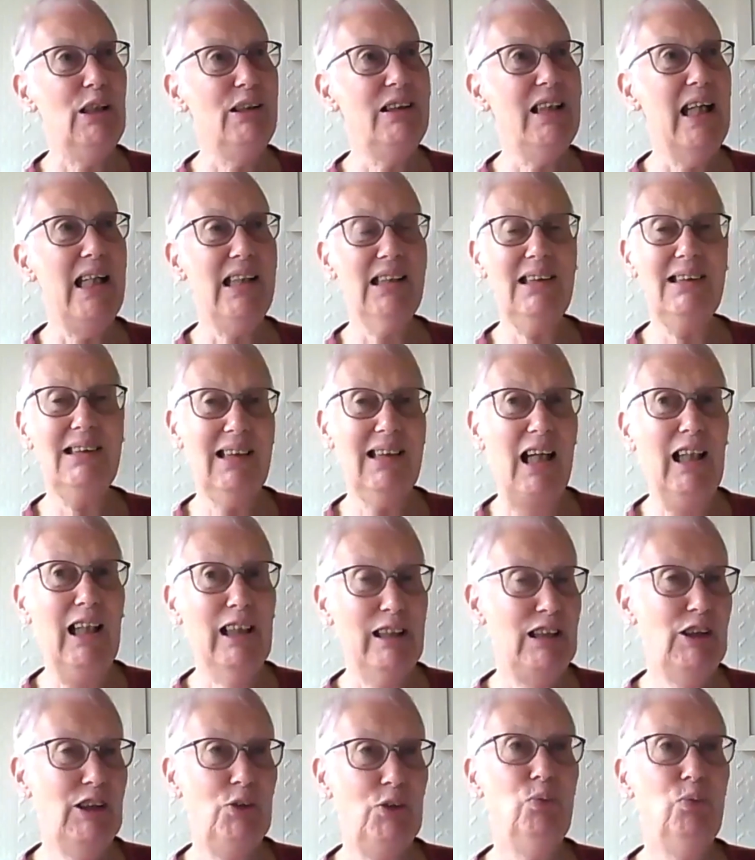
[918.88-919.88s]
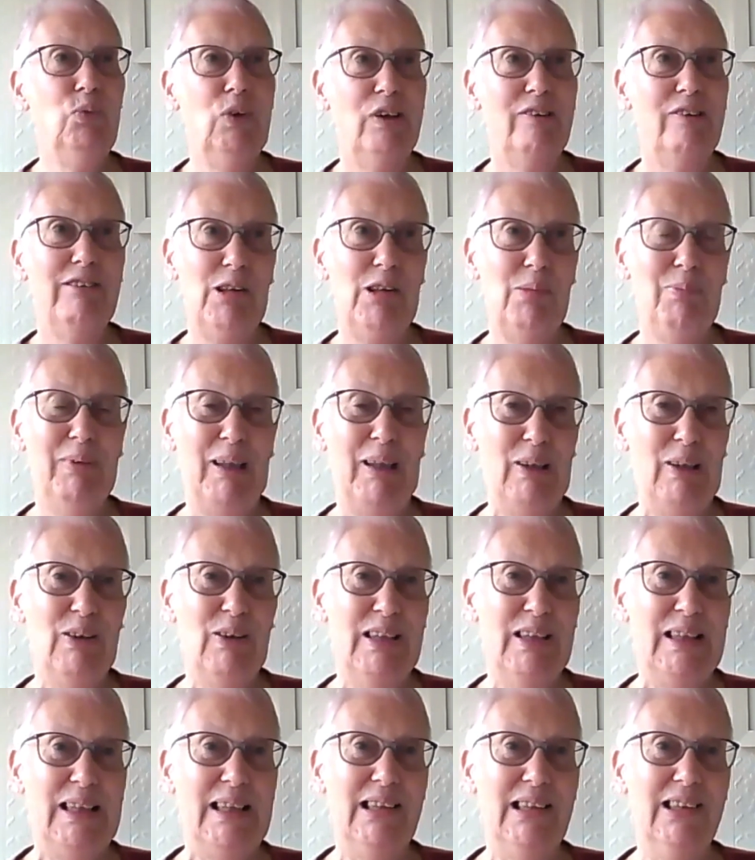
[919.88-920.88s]
Yes, I do worry about
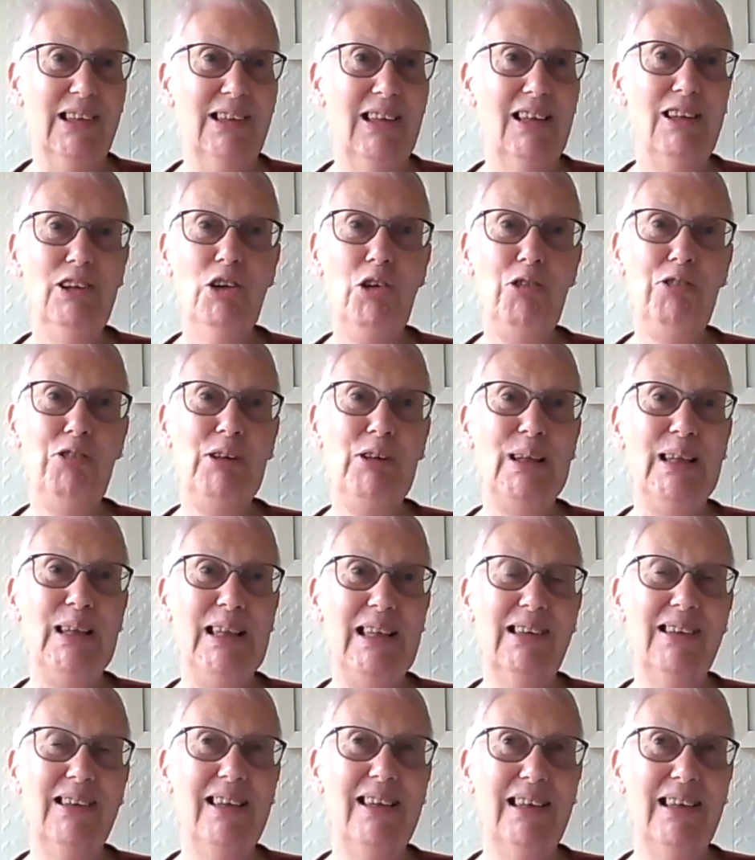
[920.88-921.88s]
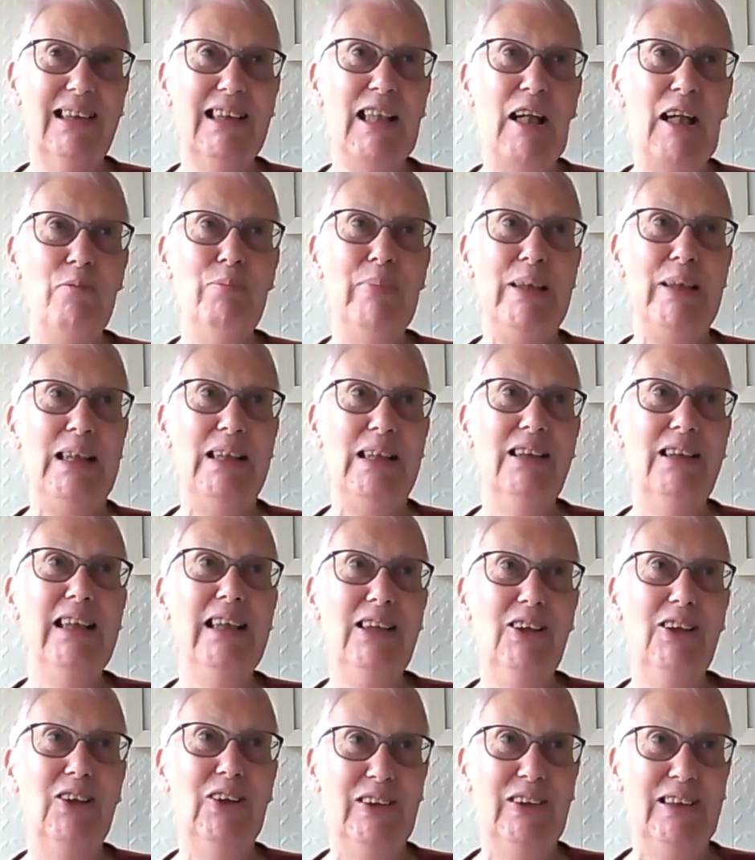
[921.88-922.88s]
things, and often it can be
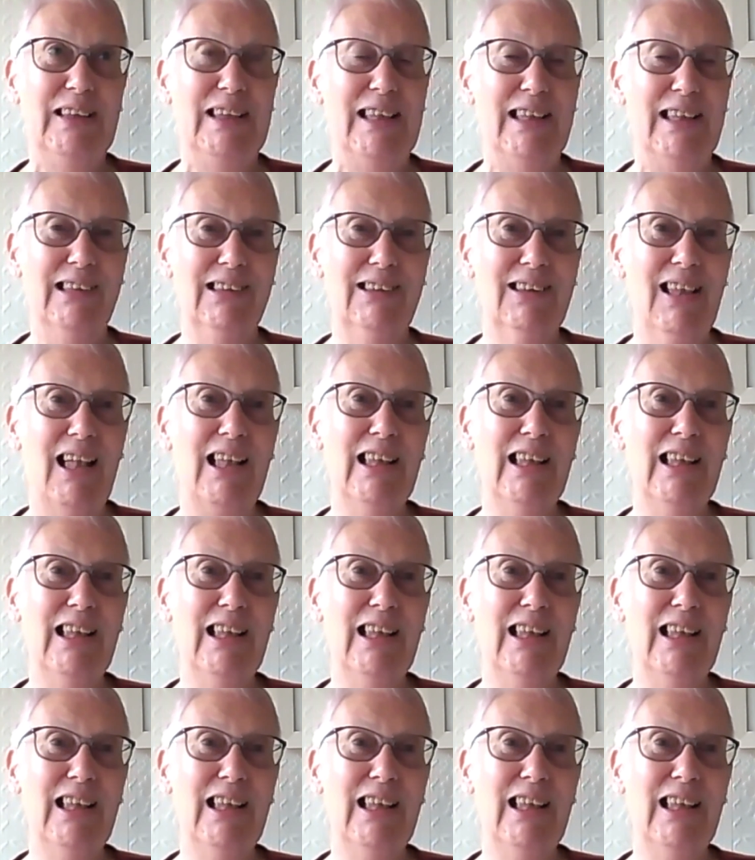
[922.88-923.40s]
little things.